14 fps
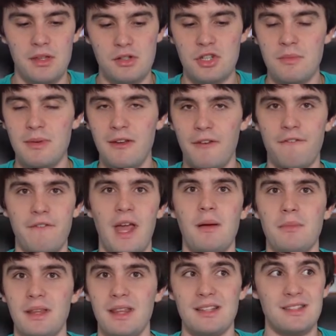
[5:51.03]
there should be a
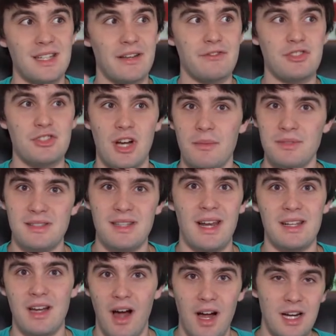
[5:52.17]
family that's going to have jobs in that
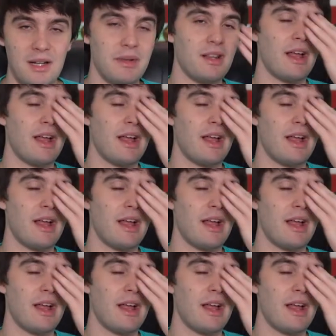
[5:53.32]
economy.